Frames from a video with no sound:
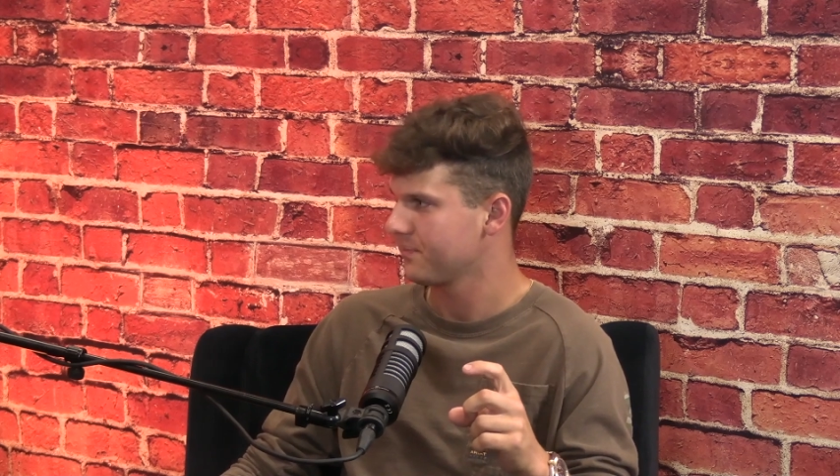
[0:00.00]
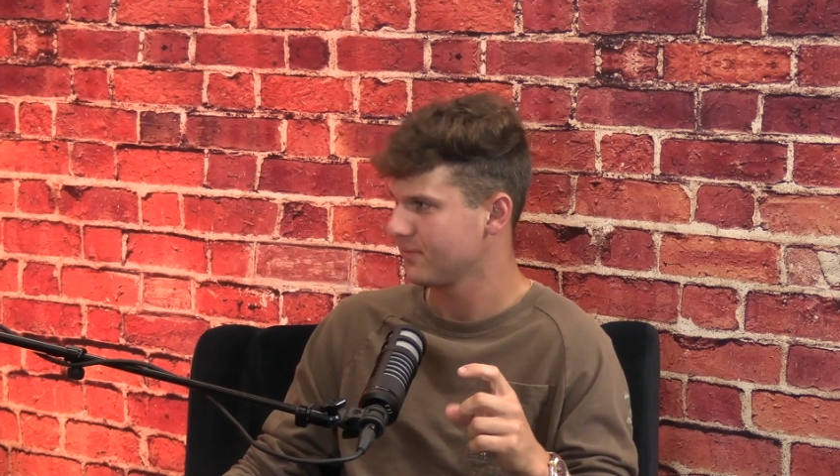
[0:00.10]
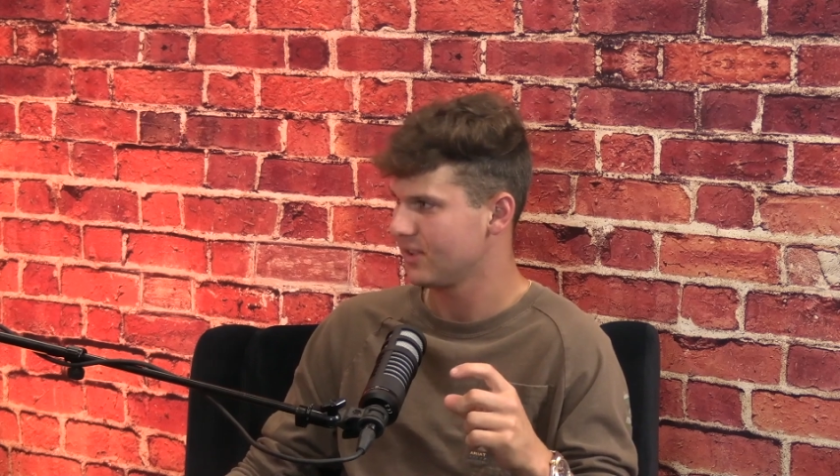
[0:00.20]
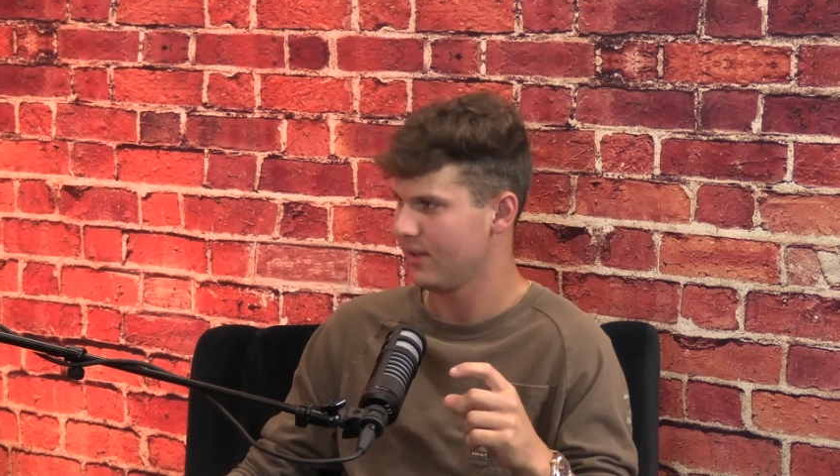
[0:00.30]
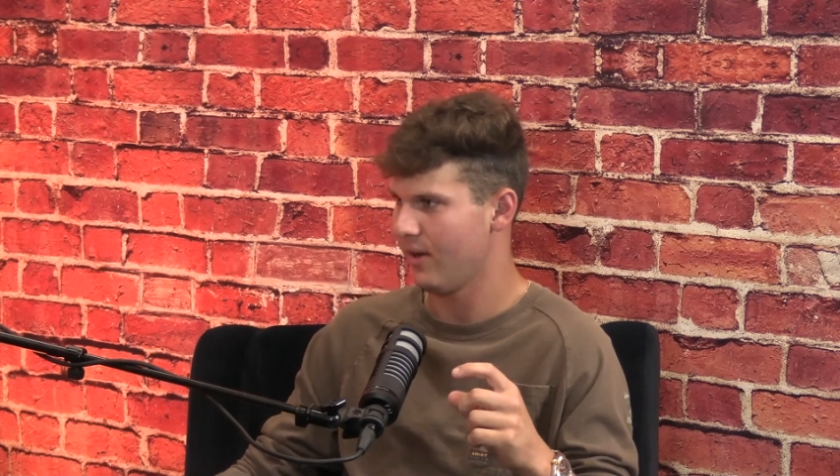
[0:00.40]

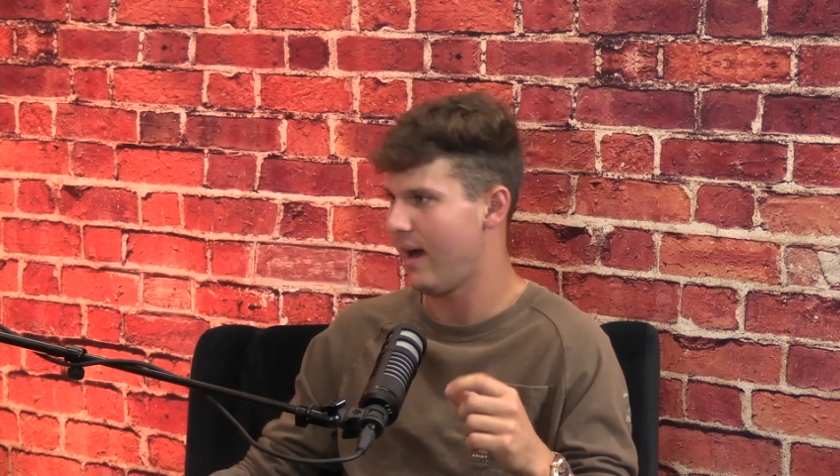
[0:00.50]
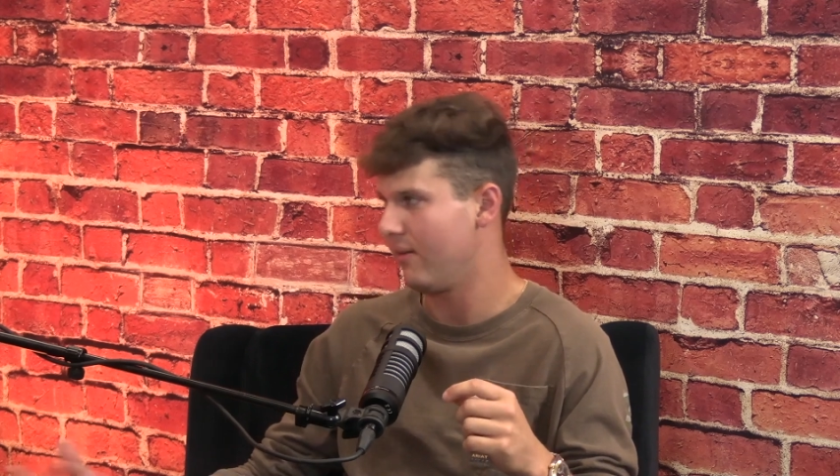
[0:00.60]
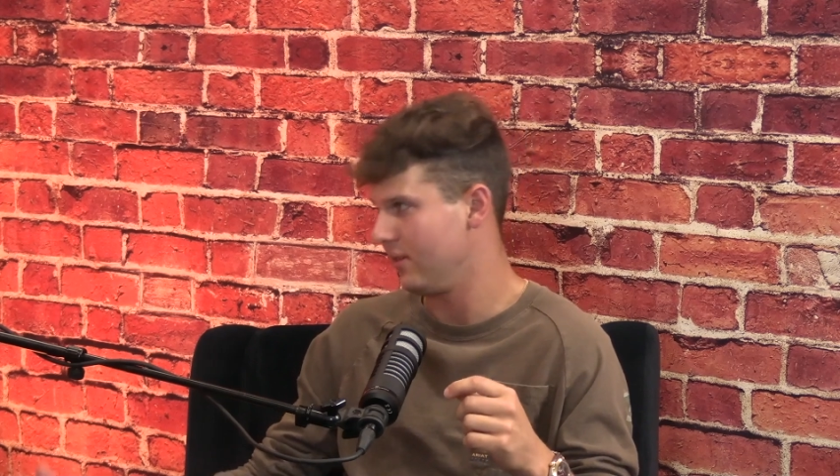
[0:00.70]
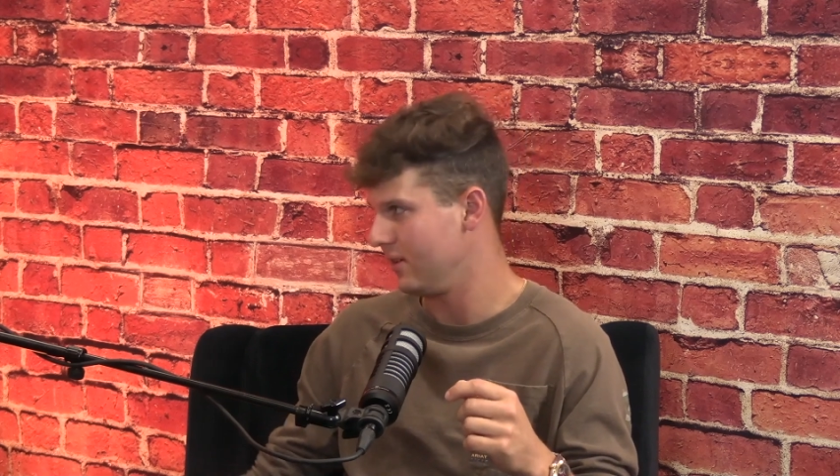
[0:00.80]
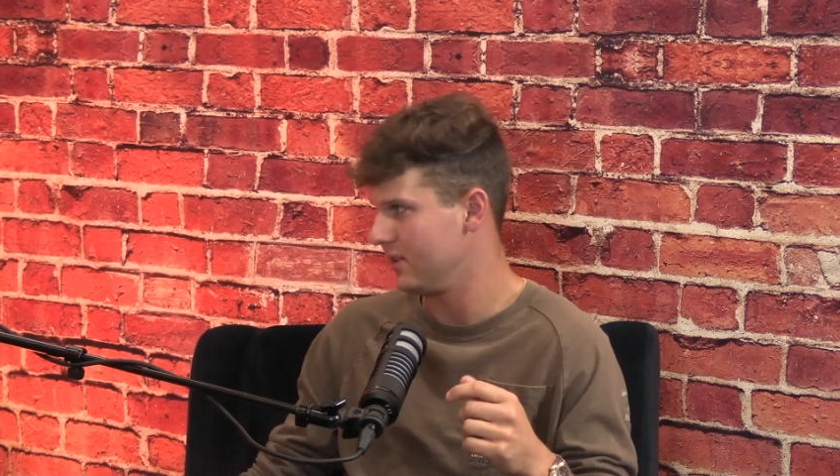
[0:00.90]
So they'll
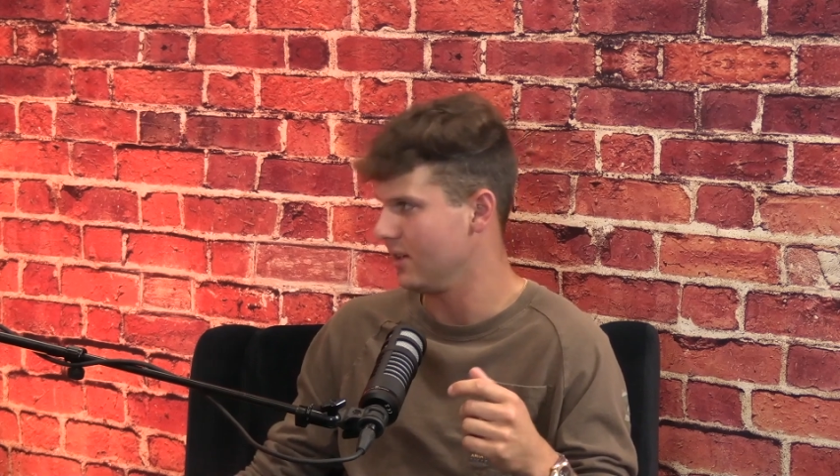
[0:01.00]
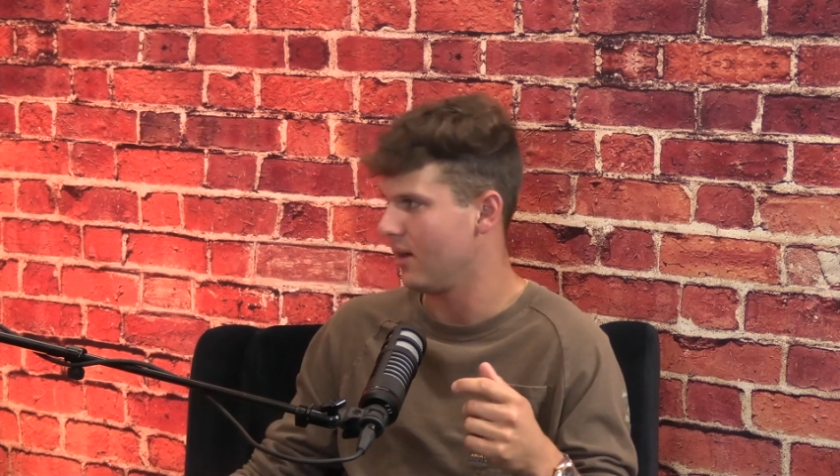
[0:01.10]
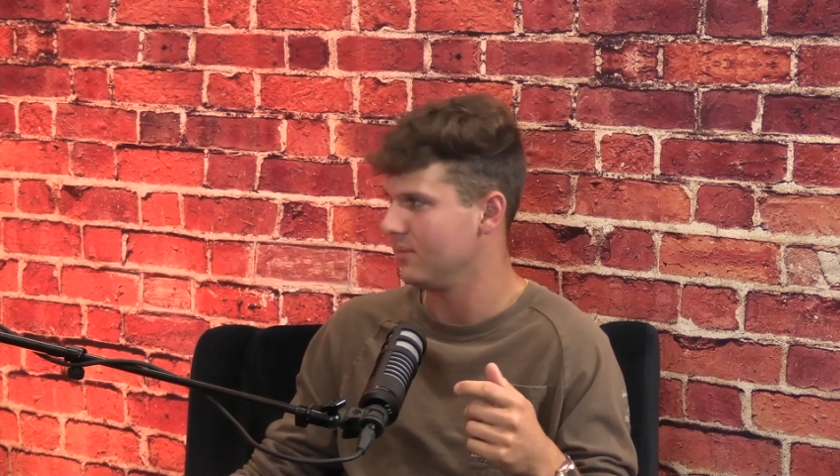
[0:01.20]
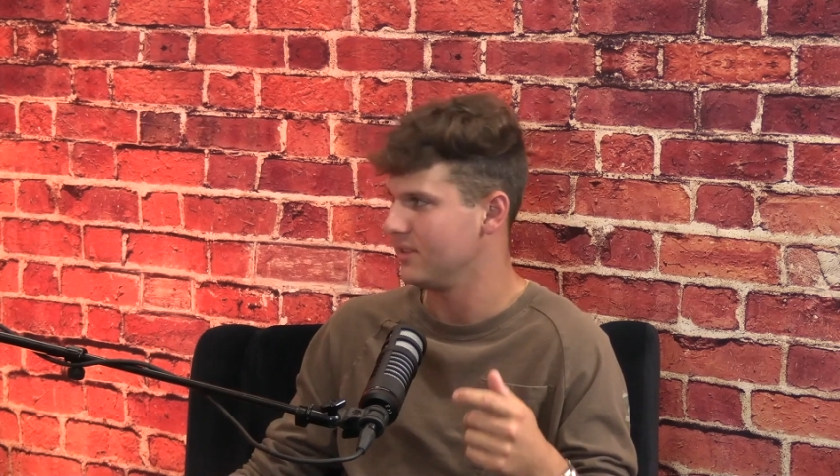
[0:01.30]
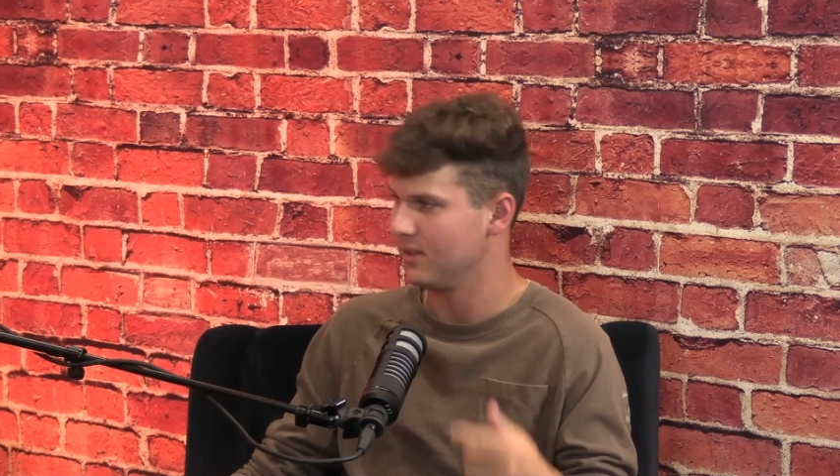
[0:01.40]
have other jobs.